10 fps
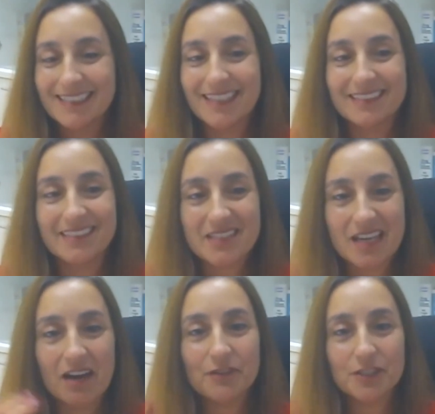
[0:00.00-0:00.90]
that is
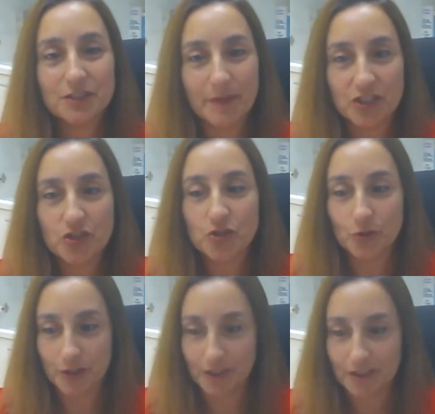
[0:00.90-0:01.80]
covered by
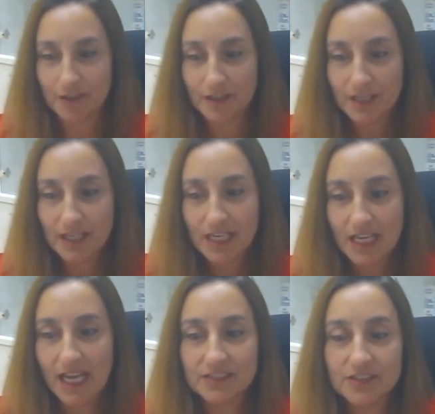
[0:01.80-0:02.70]
sugar.
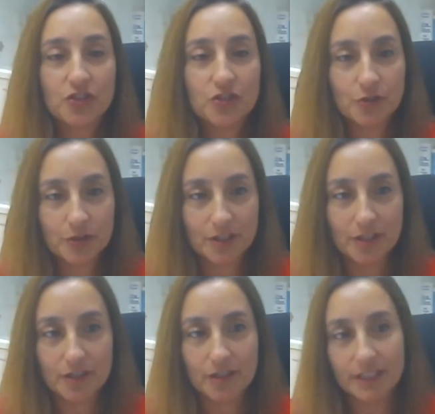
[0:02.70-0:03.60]
And the
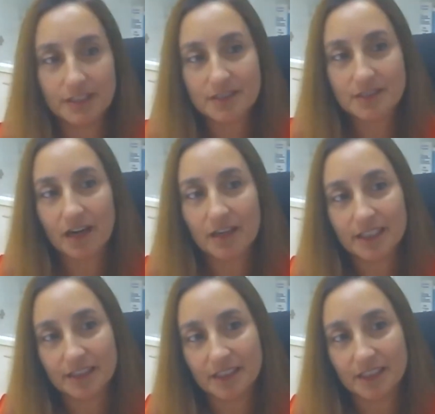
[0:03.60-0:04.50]
sugar is
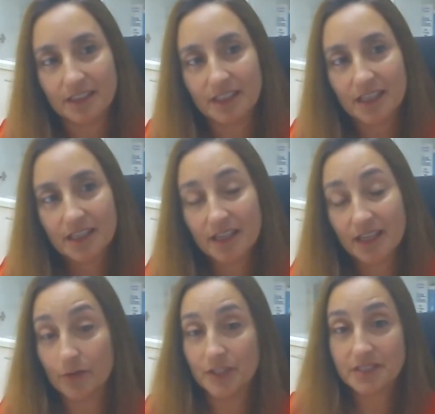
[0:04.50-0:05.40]
targeting
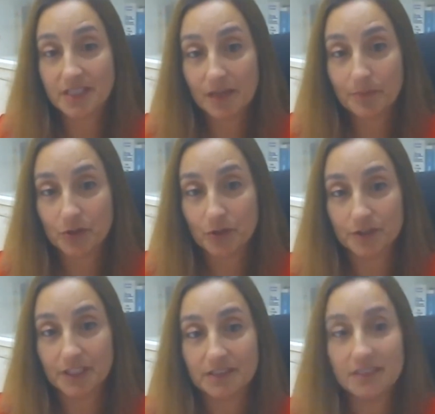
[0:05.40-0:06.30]
a
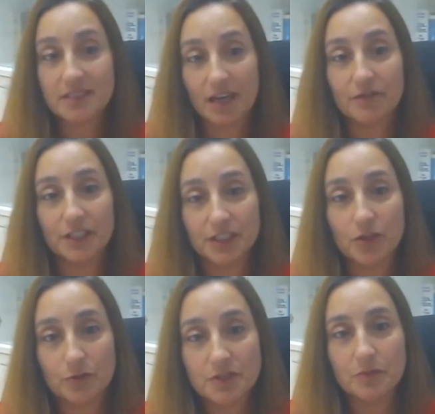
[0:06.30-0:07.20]
receptor that is covering
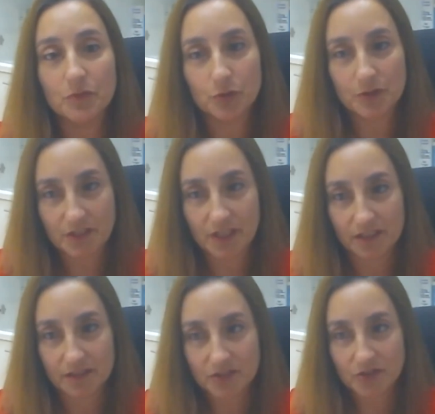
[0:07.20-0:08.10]
those immune
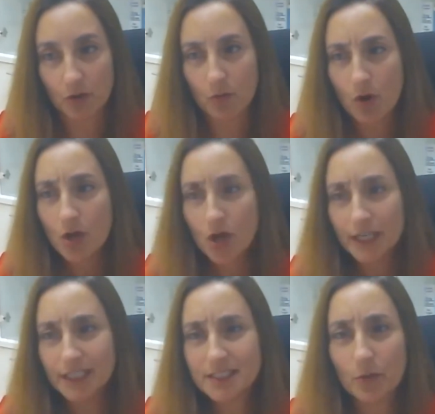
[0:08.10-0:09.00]
cells. So
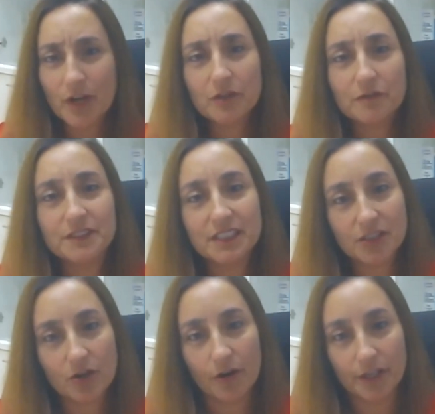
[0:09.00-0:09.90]
it's a way of
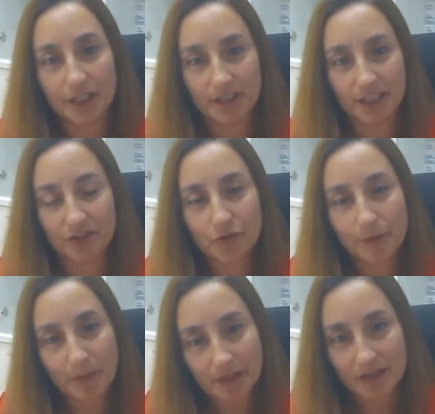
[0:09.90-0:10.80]
decoying and
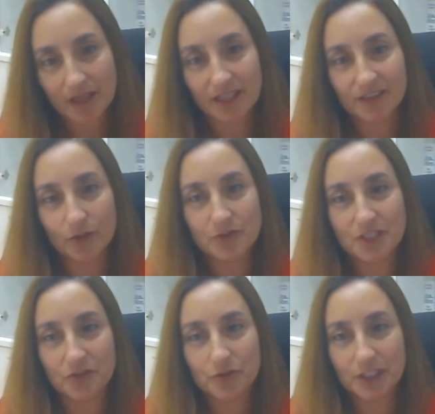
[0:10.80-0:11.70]
tripping those
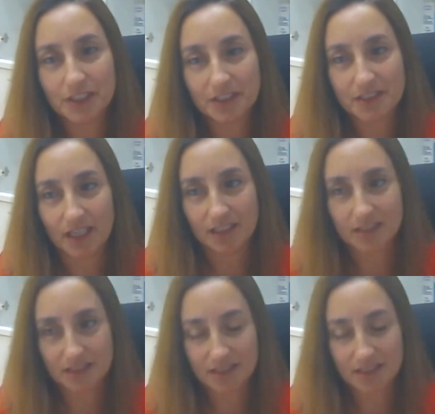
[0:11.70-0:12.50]
dendritic cells